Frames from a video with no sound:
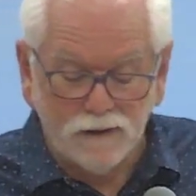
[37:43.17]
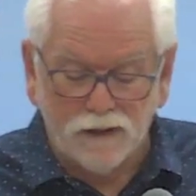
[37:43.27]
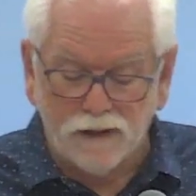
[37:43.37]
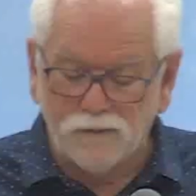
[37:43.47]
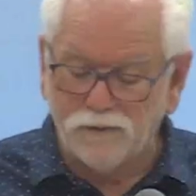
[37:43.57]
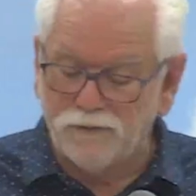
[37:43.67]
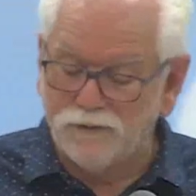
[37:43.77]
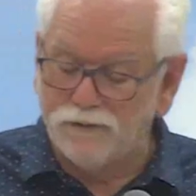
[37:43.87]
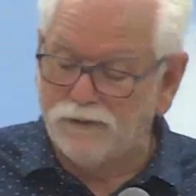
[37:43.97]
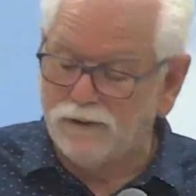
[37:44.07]
I
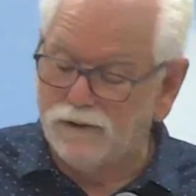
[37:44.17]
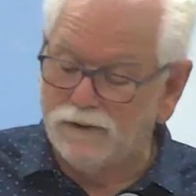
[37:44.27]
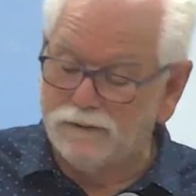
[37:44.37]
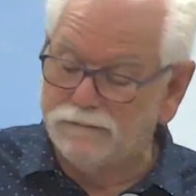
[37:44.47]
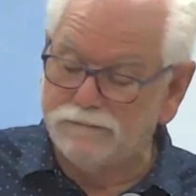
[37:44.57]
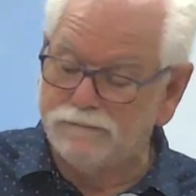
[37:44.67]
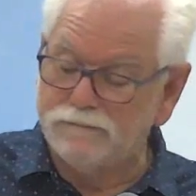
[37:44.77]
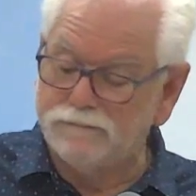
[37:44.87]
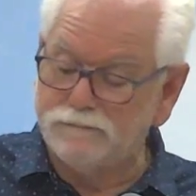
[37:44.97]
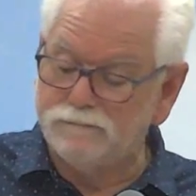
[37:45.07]
wasn't uh,
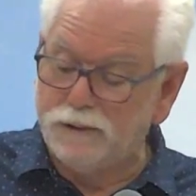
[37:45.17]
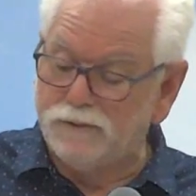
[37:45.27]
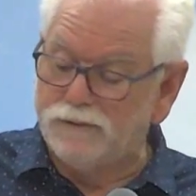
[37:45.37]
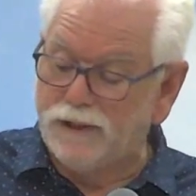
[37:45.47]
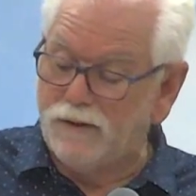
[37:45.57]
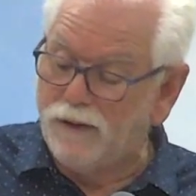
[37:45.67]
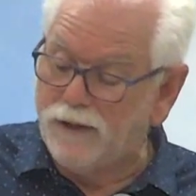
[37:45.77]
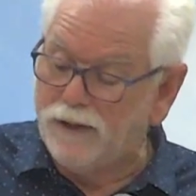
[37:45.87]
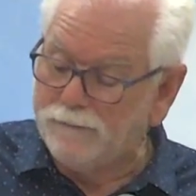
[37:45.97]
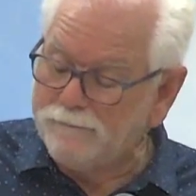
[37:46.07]
built that
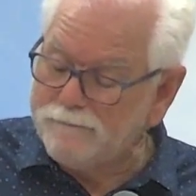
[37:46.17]
way.